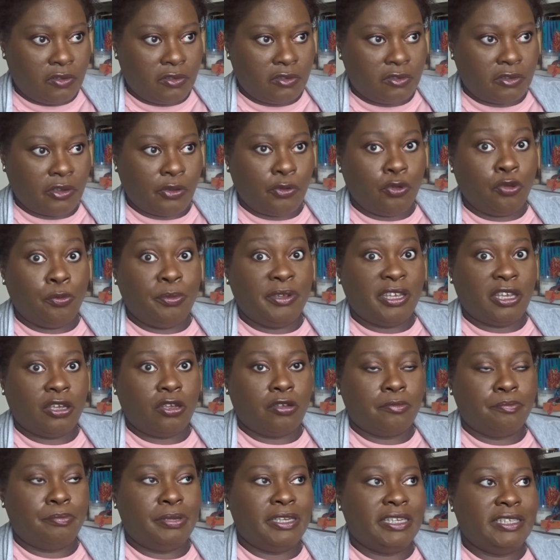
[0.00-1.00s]
So it will be a
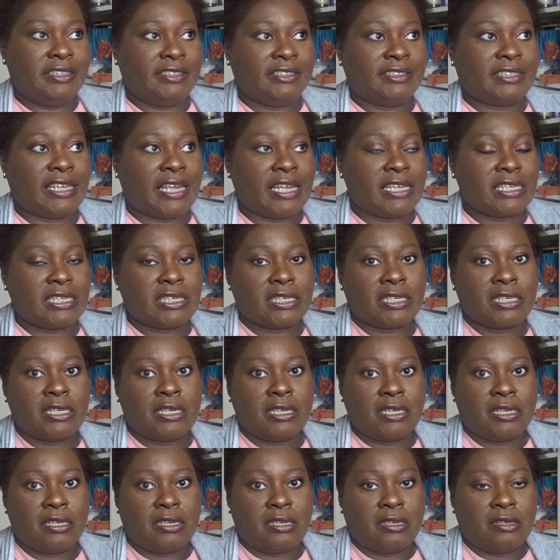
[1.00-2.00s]
complete set.
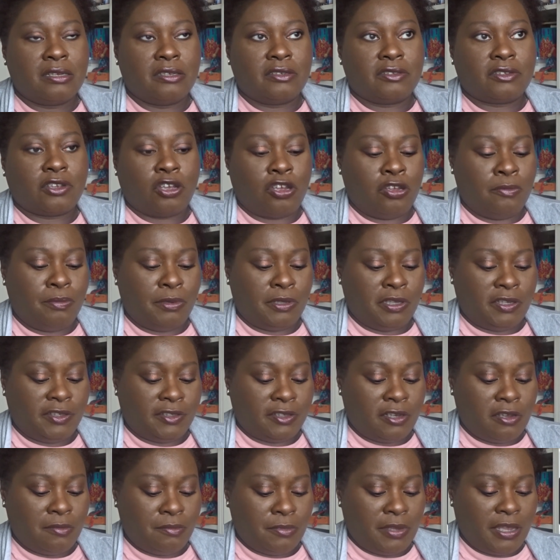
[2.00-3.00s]
So open
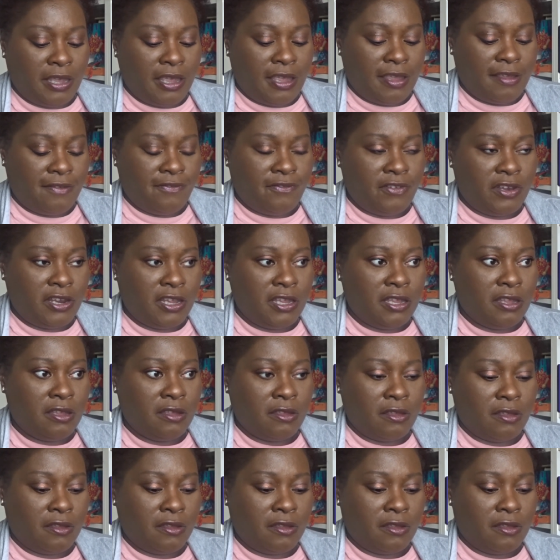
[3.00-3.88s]
this up carefully.